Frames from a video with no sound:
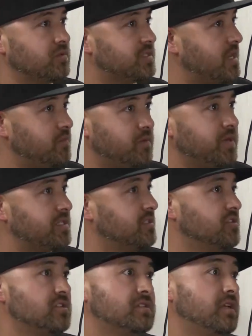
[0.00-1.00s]
sent me
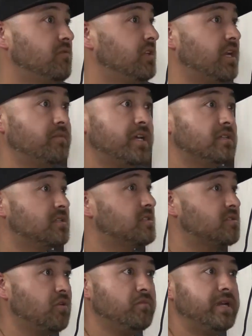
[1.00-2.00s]
messages and they were like, "Man, this is
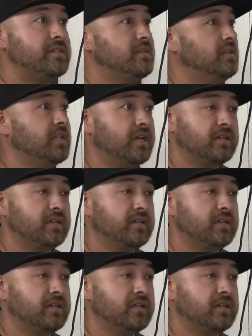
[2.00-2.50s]
so amazing! Like,